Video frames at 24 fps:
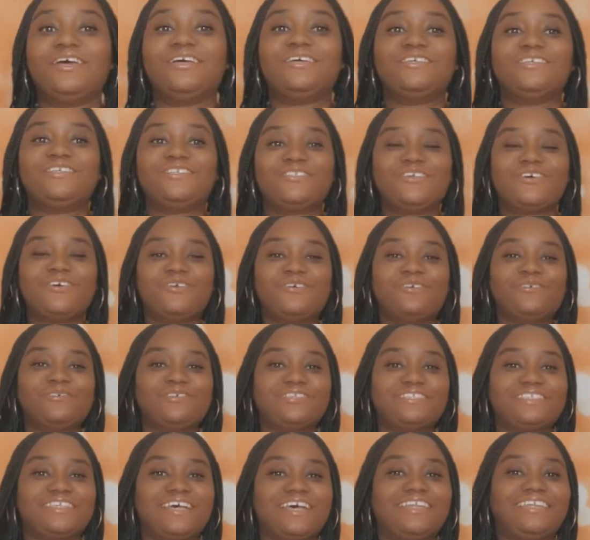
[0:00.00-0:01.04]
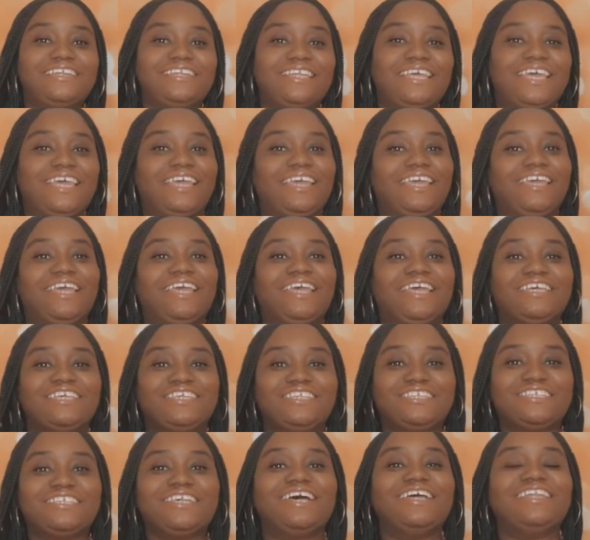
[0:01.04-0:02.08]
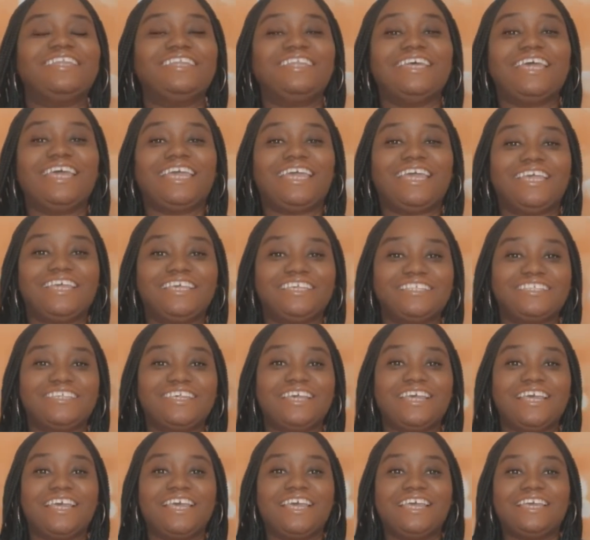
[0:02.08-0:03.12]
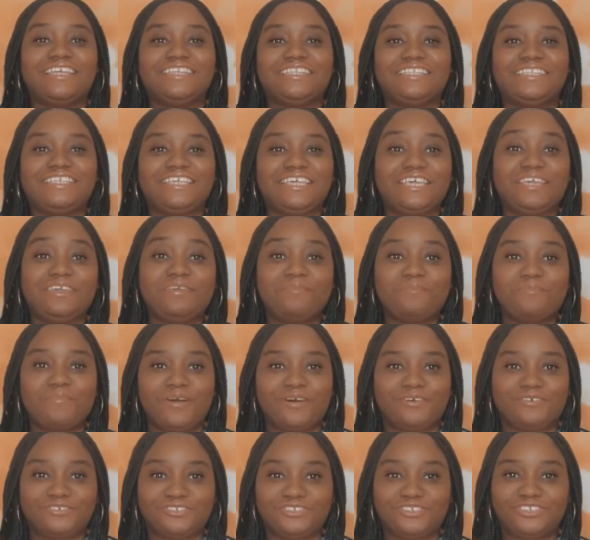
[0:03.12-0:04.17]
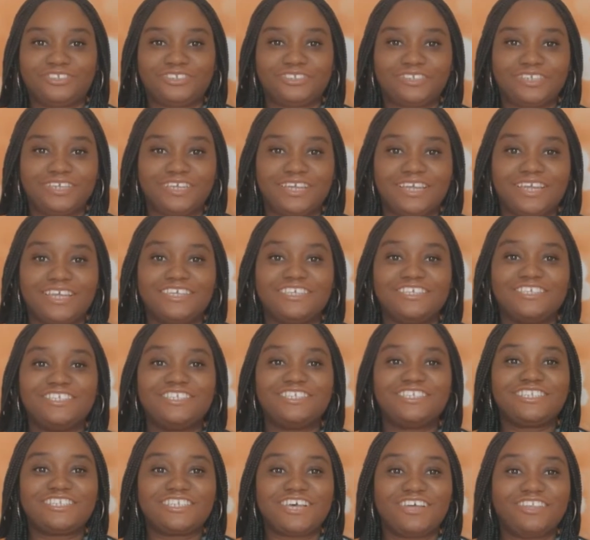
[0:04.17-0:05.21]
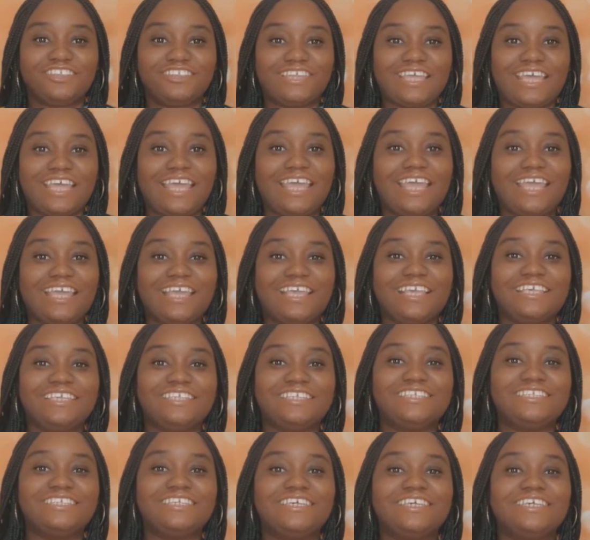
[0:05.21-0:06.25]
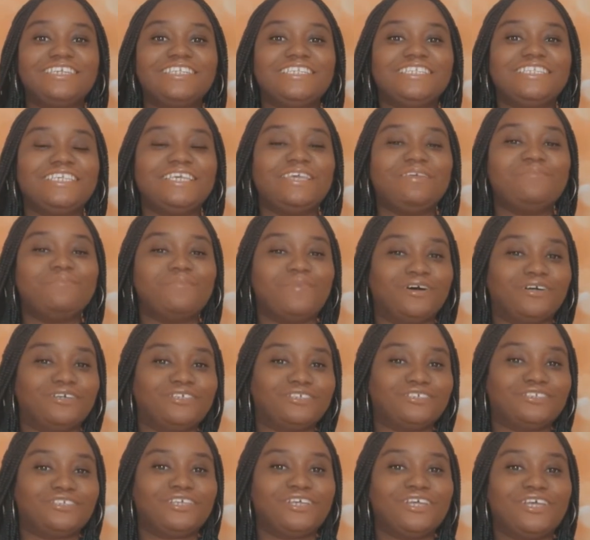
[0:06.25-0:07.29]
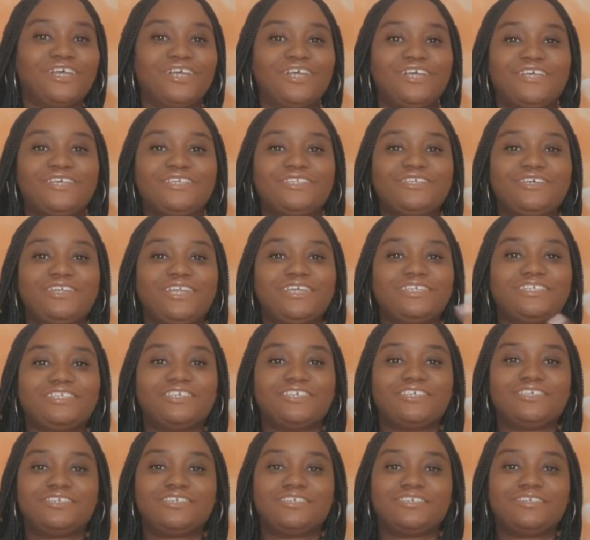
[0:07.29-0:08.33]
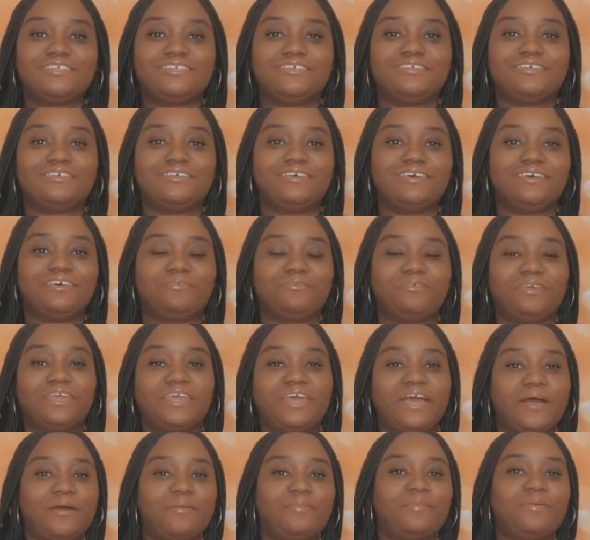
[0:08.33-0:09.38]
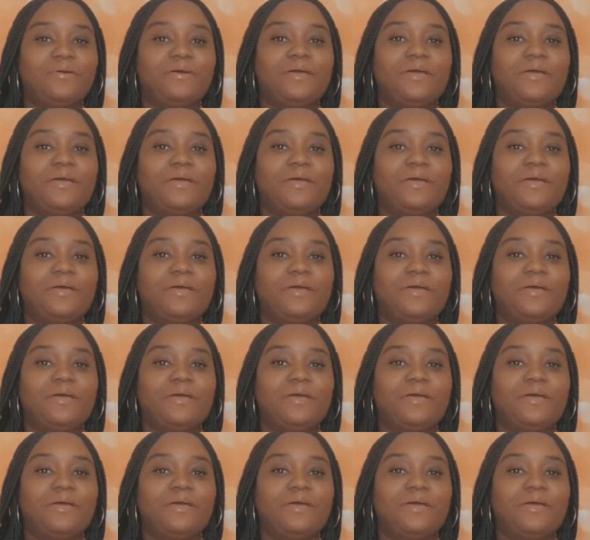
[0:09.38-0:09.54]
So Sunday. Sunday is dimanche. Sunday is dimanche. So let's just recap.